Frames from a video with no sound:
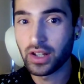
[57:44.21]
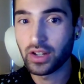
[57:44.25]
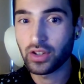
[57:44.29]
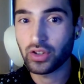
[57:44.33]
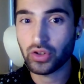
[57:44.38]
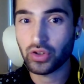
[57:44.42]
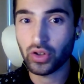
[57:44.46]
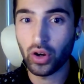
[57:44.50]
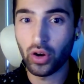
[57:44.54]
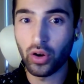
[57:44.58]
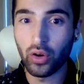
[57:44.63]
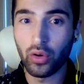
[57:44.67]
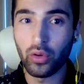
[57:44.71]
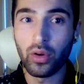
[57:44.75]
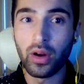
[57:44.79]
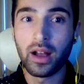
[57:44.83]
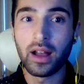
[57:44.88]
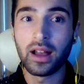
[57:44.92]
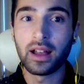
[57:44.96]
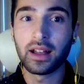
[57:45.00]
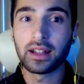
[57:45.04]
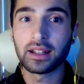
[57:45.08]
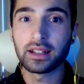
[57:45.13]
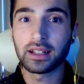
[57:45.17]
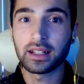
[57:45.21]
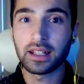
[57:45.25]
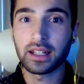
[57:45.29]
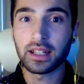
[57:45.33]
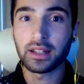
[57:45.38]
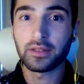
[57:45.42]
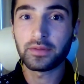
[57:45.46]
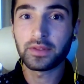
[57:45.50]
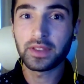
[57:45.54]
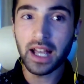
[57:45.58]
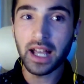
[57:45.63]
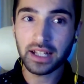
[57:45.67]
So
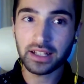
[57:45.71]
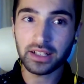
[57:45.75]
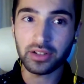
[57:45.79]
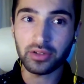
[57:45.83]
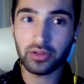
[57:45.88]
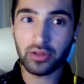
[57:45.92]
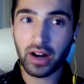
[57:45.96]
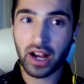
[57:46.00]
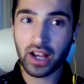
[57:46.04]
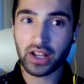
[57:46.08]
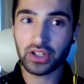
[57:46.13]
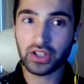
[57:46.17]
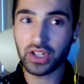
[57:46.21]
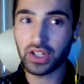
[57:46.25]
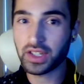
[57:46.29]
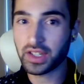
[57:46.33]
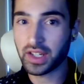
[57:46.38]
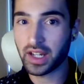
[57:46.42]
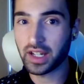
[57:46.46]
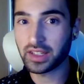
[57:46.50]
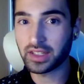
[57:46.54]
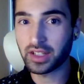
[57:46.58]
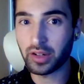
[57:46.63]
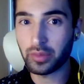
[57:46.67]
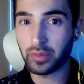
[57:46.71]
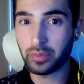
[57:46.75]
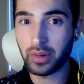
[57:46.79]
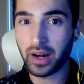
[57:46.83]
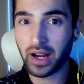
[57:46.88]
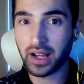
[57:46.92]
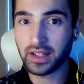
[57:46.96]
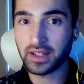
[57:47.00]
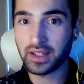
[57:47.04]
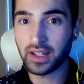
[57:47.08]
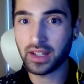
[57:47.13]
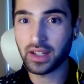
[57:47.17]
if that crashes
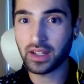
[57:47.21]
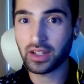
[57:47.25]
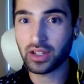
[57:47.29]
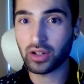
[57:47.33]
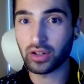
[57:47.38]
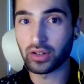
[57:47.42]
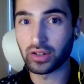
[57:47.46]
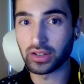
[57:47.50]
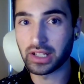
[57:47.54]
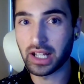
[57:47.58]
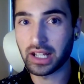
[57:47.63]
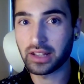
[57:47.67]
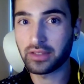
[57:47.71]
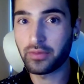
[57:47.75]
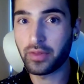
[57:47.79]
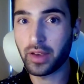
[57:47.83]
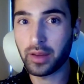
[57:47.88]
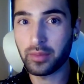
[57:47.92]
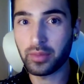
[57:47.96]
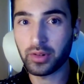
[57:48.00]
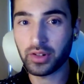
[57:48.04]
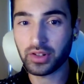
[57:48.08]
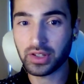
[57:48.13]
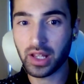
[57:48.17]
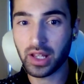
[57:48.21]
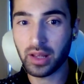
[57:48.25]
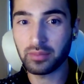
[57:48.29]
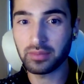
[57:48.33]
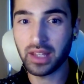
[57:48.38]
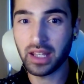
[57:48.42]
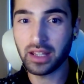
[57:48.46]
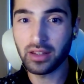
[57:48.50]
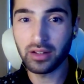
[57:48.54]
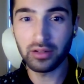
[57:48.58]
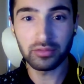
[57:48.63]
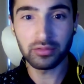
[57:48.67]
enterprises or that favors them,
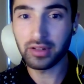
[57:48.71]
they don't